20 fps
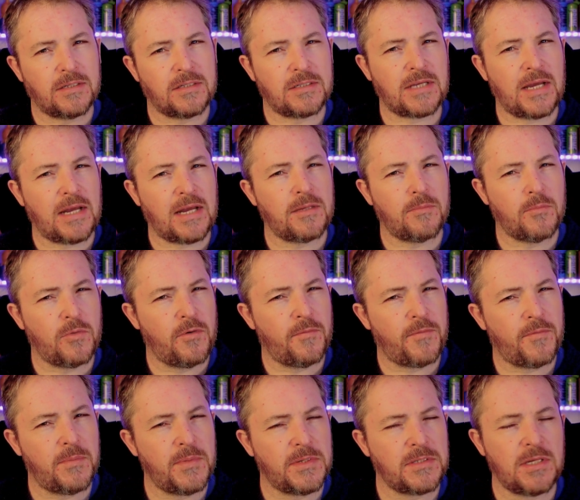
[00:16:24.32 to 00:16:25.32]
understand it
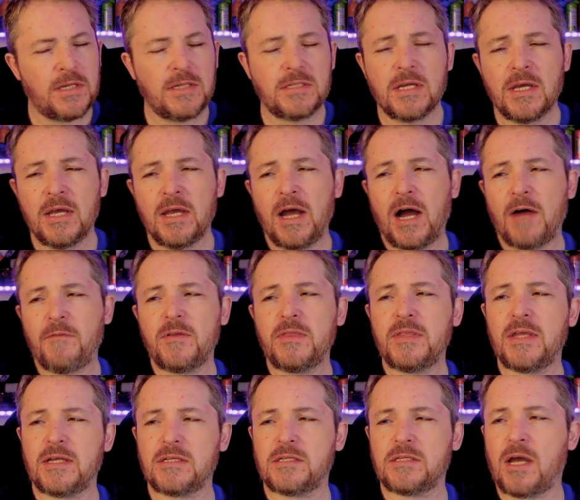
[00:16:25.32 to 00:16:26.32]
more, if that makes sense. I
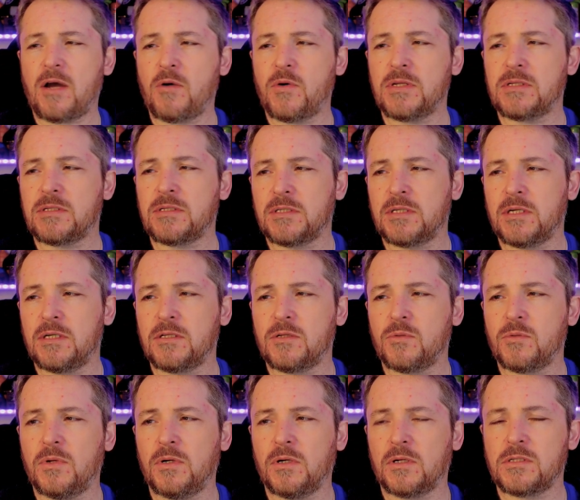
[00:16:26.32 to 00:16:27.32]
think that's how it's
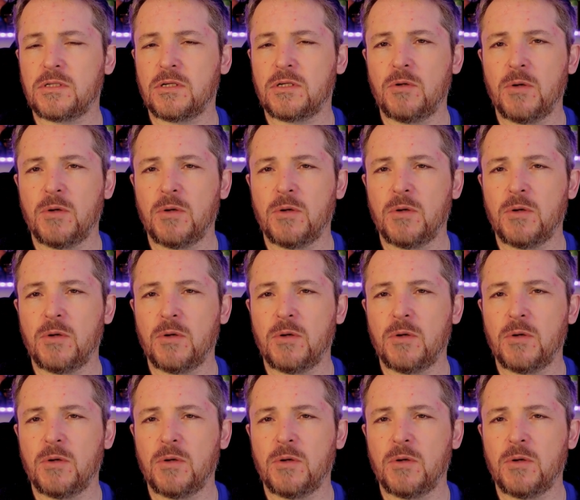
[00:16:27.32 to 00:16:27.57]
designed to work.